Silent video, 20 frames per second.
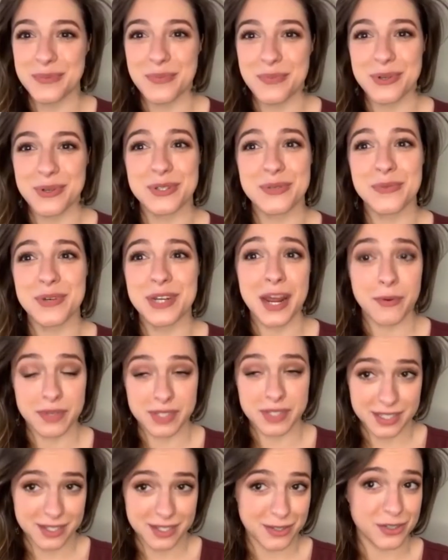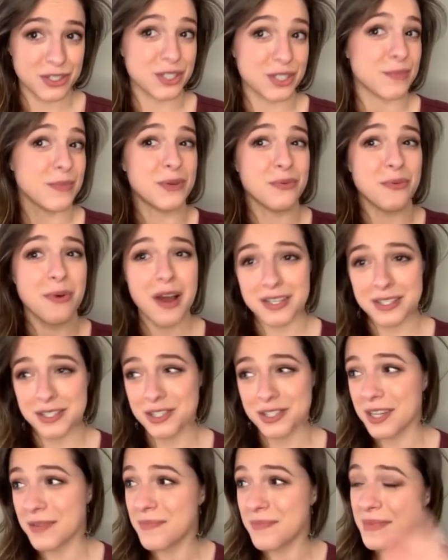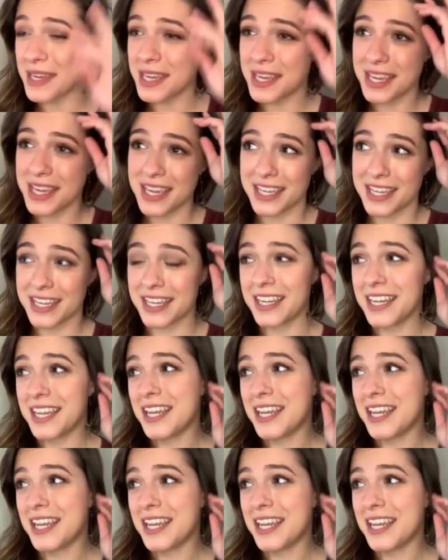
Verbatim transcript: the person when I was little. She'd be watching me, and